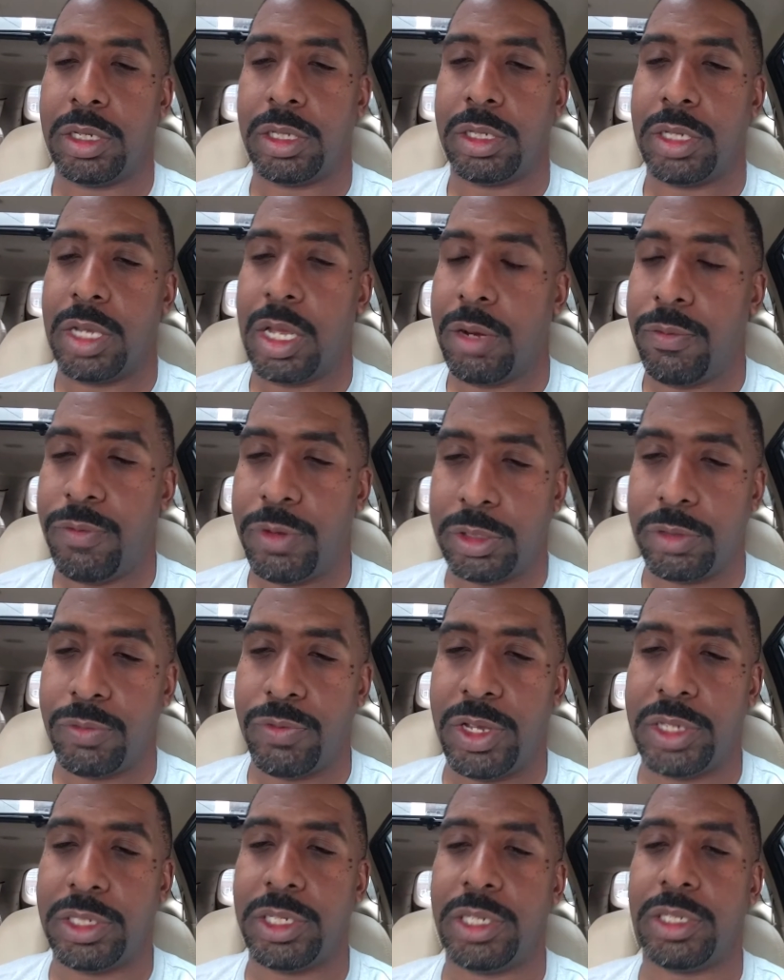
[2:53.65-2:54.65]
the unofficial
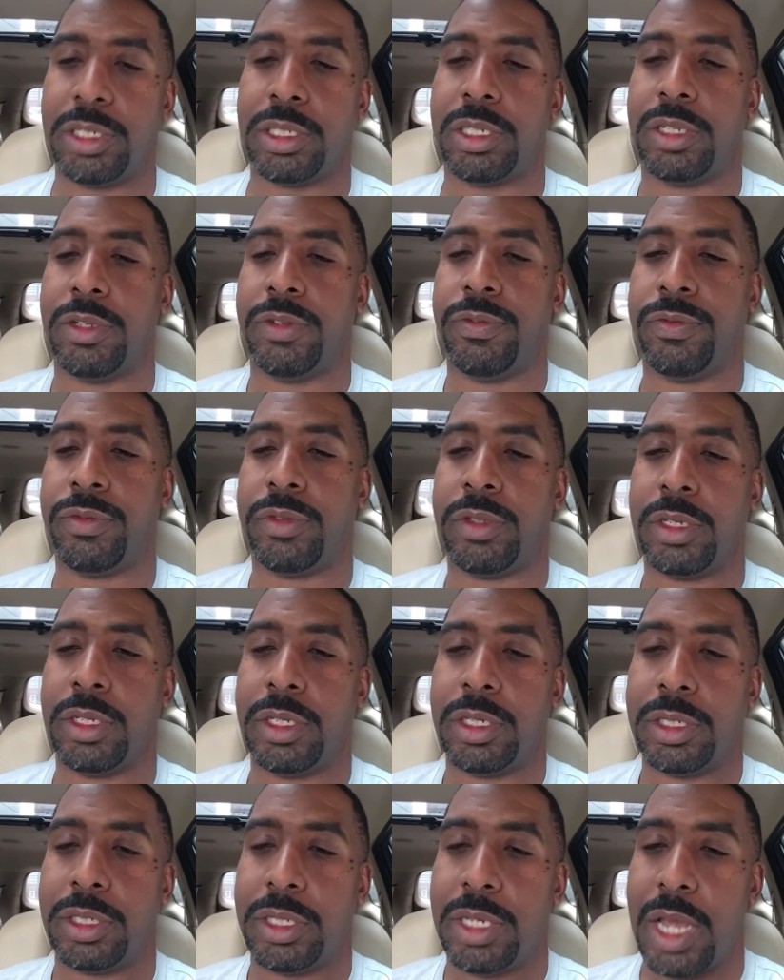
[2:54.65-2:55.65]
visits,
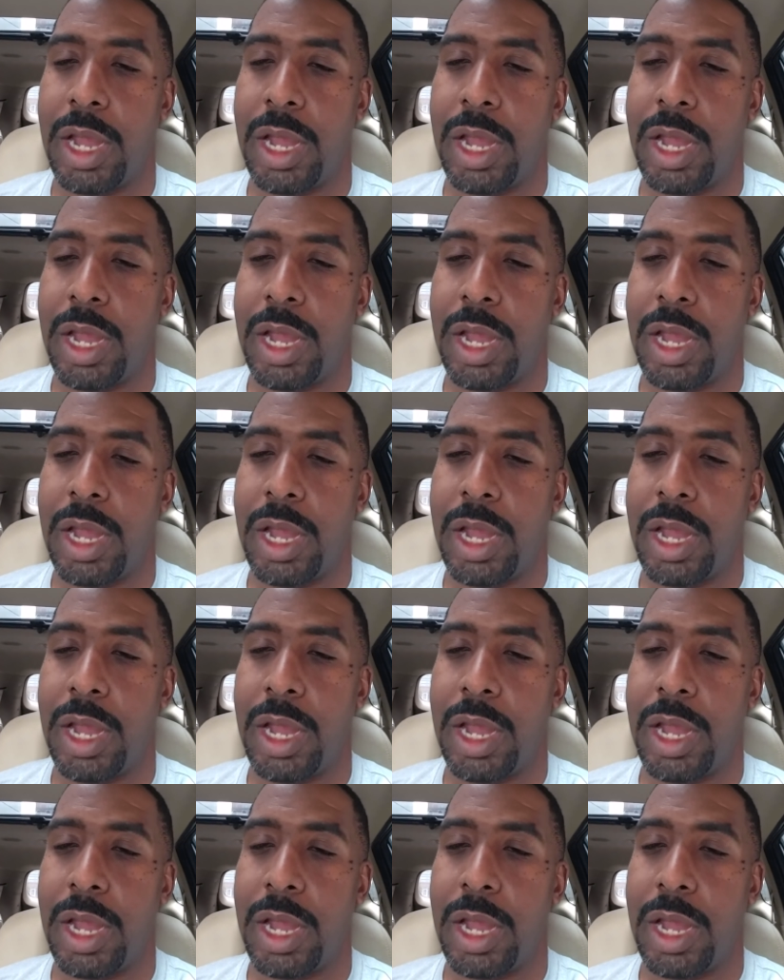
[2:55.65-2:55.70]
see